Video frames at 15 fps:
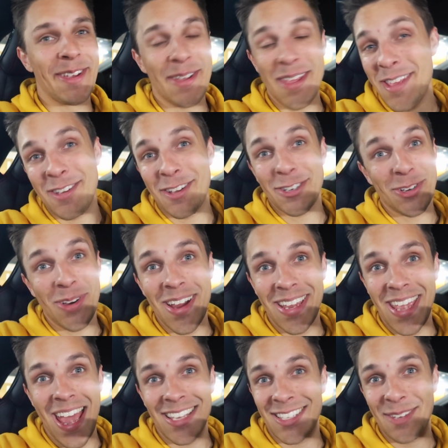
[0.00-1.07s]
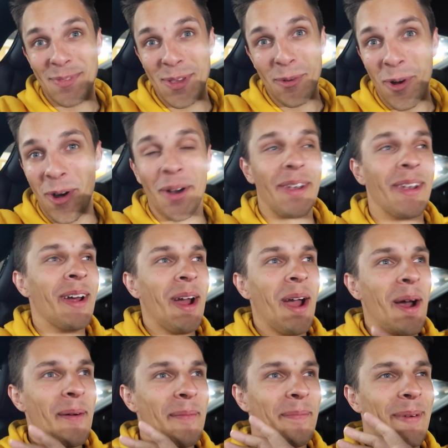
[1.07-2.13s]
You can try and guess if you want,
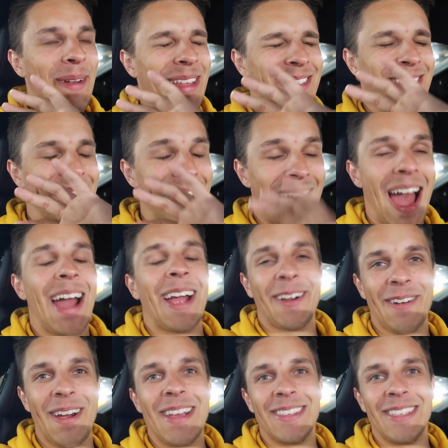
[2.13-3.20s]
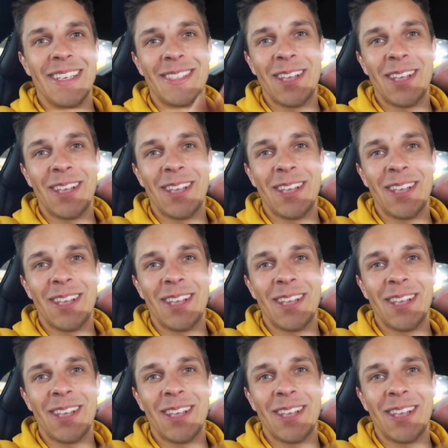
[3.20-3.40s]
but it's that crazy.